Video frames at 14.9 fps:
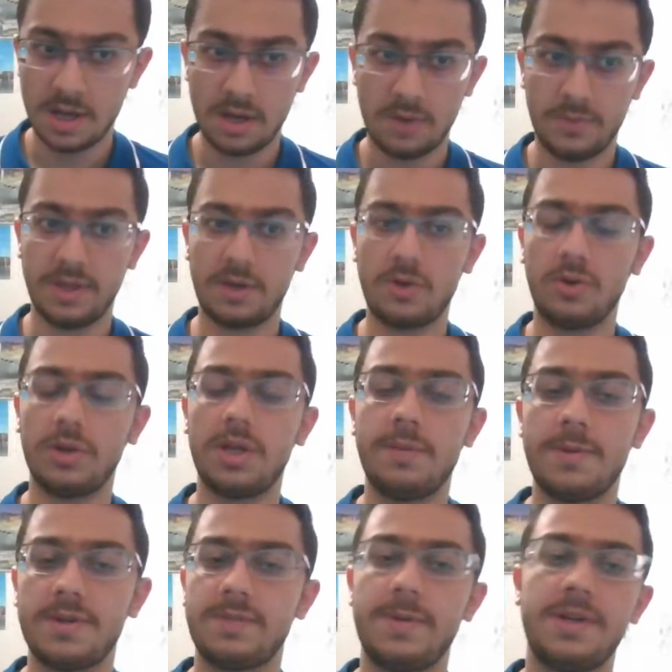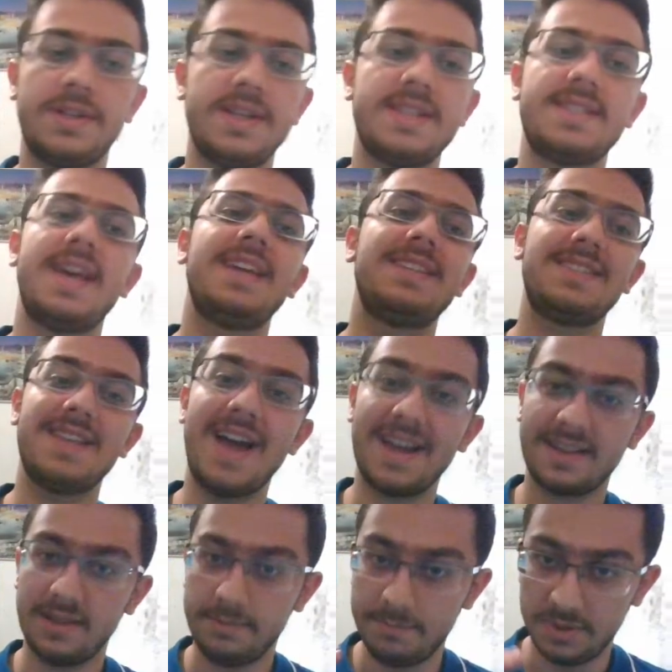When the goalkeeper spirit is
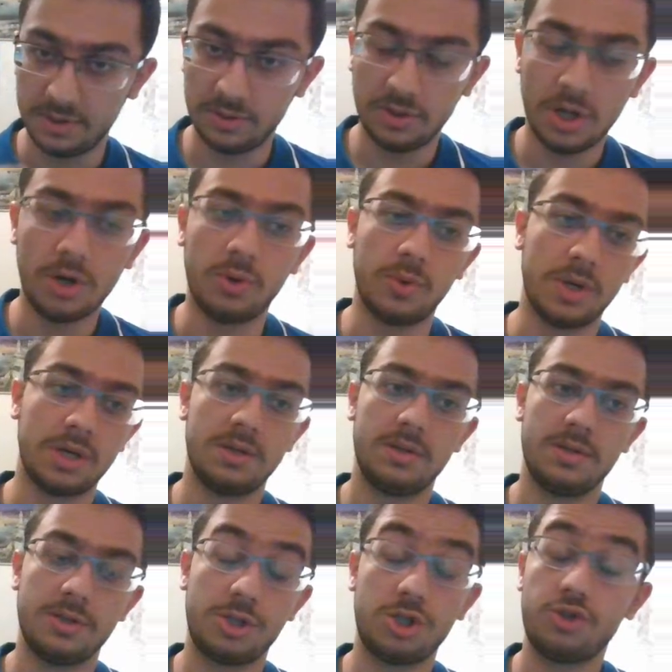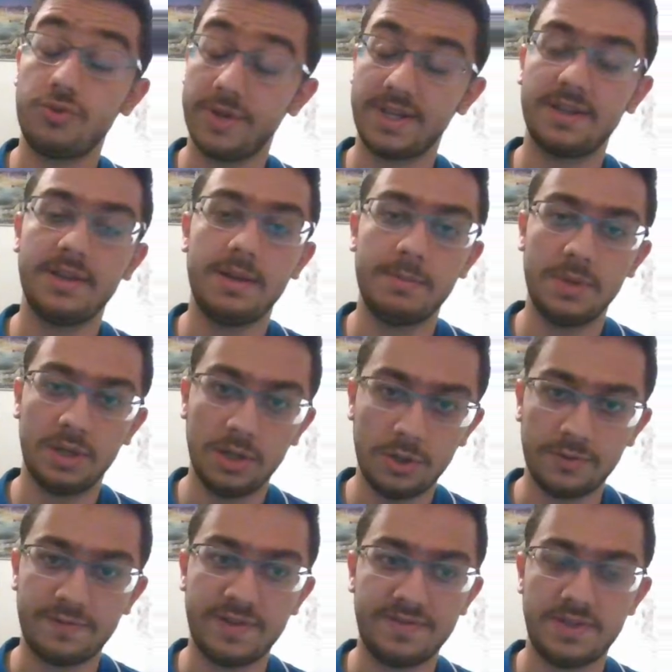exactly below, strictly
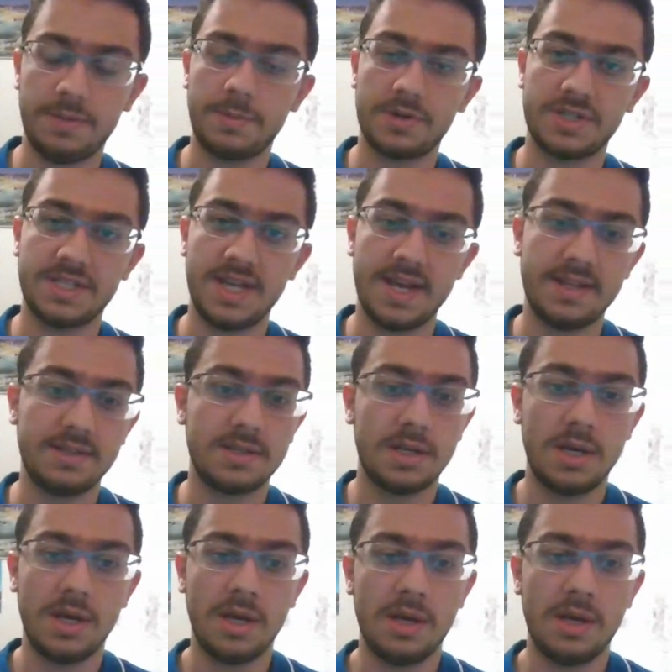below 50%,